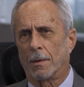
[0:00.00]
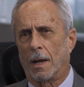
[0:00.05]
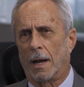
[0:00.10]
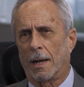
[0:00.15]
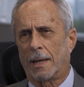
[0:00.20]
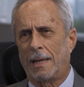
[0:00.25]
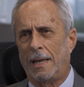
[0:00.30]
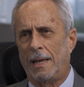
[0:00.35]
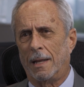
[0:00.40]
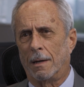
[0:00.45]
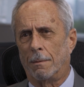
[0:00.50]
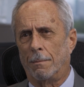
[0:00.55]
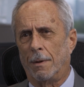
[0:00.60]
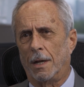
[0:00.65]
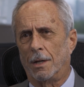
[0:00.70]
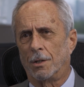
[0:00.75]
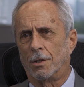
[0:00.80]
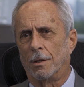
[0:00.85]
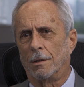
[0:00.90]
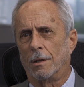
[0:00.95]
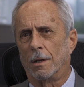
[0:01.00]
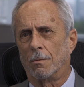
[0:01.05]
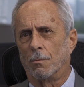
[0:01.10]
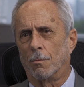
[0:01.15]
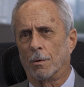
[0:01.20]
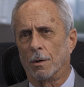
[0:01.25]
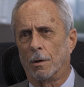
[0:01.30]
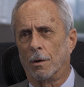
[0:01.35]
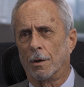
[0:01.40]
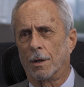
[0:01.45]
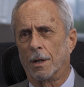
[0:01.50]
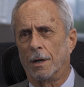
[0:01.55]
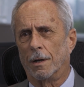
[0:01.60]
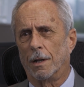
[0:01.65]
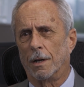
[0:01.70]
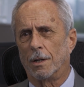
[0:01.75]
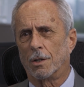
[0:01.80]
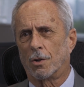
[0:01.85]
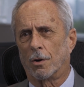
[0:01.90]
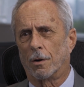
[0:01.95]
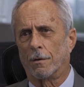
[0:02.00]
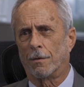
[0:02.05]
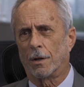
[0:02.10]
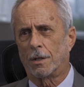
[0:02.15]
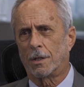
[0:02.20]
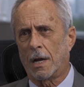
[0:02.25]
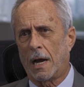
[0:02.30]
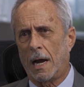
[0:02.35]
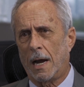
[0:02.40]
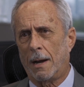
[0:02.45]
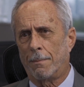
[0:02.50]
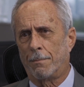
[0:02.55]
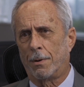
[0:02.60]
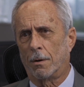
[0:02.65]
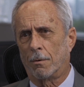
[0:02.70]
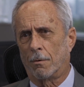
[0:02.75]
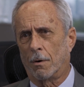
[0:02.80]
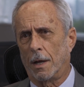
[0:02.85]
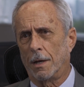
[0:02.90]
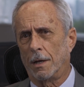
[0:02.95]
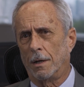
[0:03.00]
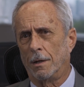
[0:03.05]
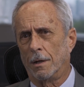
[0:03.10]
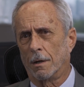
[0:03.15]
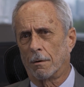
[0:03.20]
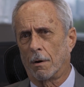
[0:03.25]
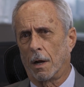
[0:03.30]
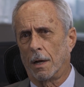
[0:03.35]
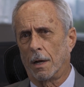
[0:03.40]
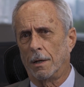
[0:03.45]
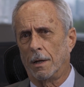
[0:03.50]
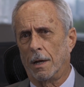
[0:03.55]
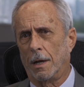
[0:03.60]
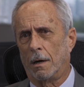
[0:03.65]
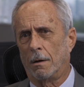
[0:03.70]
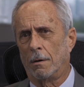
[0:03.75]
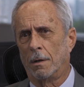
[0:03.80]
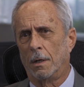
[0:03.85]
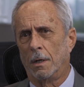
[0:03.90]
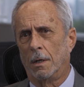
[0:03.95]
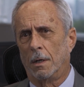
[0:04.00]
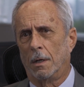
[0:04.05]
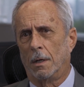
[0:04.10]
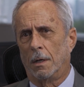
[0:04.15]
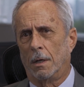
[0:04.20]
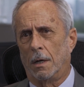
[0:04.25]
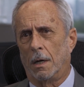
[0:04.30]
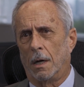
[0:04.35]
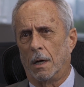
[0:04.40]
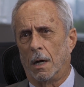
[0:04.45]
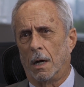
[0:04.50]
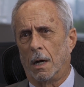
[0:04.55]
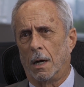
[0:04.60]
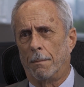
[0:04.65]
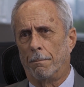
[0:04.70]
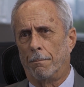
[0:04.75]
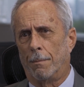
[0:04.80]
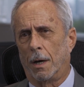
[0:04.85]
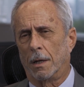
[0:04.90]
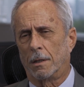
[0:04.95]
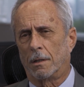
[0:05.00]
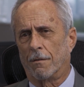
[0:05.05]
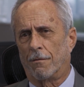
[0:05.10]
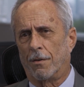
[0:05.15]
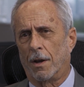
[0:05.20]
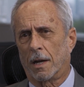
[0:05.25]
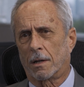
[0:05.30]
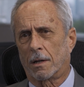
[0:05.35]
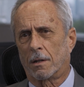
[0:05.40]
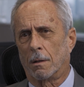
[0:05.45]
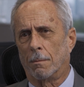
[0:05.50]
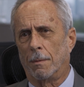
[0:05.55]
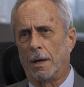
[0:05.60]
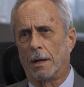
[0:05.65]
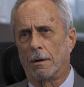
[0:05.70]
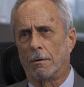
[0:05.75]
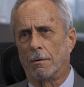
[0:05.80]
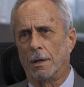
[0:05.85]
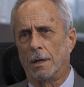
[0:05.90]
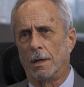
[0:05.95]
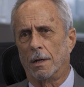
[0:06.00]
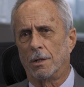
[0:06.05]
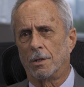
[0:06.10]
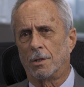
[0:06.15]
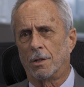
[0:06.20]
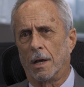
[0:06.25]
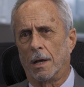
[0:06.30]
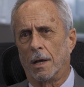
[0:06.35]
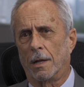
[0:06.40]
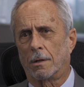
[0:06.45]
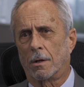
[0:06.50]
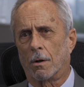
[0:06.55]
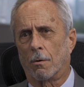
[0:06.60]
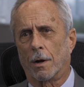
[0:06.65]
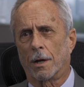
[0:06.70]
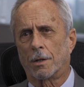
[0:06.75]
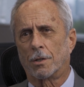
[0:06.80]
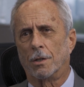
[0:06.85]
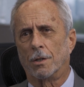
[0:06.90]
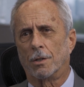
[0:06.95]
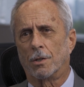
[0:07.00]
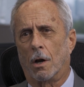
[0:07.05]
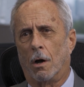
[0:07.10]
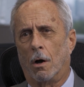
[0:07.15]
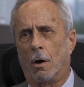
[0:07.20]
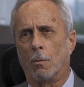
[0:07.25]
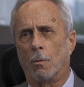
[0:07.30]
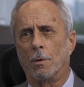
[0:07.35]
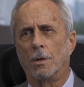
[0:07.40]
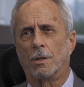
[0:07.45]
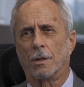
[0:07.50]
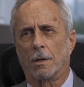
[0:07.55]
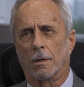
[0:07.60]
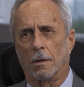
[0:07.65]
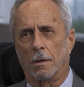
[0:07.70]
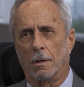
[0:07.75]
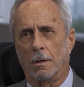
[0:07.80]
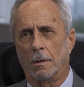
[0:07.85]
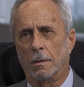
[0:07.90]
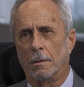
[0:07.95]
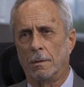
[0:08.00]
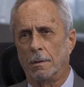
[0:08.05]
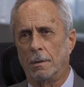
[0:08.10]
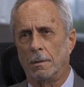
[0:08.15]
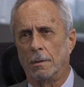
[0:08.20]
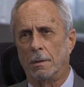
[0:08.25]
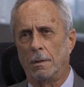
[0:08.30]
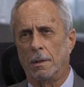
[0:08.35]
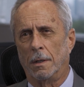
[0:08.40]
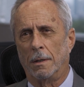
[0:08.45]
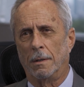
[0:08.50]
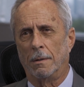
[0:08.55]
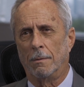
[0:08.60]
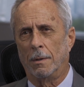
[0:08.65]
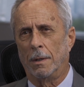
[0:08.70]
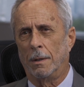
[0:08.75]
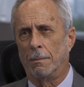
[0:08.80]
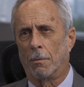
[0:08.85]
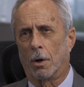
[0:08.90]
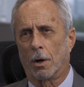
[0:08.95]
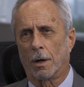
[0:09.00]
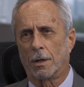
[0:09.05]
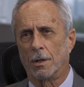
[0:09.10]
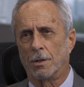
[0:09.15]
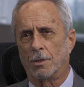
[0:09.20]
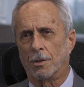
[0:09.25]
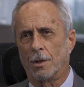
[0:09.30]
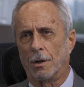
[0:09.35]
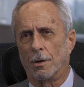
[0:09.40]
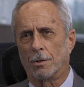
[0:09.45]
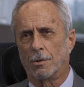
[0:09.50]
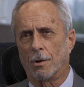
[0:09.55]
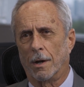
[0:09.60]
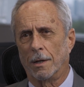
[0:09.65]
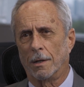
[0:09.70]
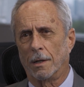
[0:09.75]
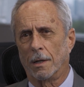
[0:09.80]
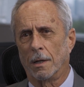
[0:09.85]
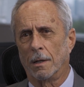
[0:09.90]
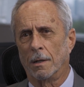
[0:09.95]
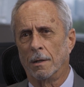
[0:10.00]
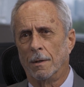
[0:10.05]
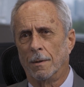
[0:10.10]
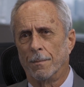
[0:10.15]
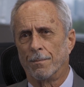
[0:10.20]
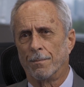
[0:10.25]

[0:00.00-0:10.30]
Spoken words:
I can't imagine that we're looking at any sort of a top right in here right now. But the fact of the matter is that corrections always occur in markets that are trending.